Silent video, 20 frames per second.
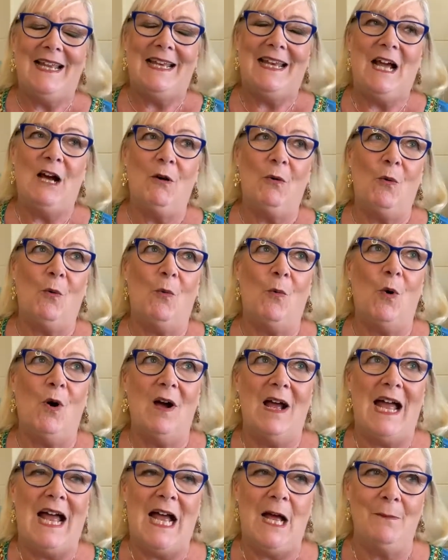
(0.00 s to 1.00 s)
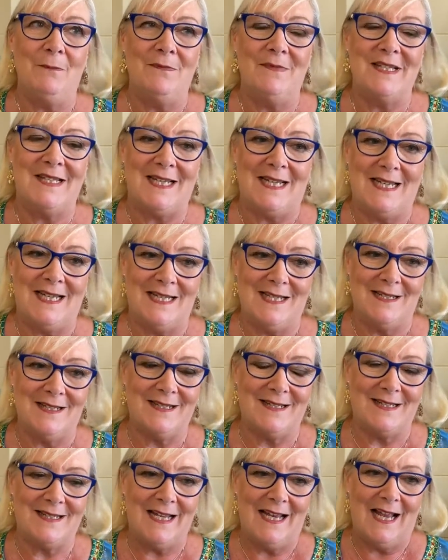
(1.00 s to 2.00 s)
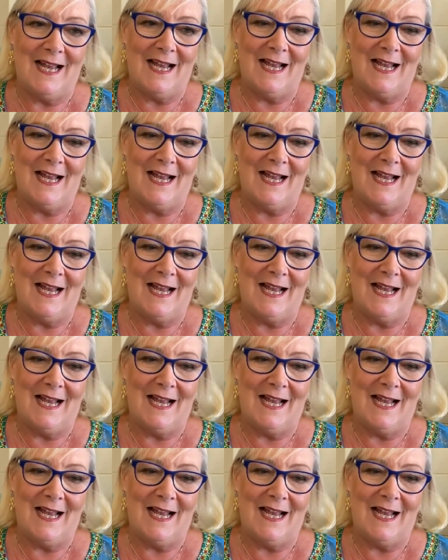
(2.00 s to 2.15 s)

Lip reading: Now, what happens is,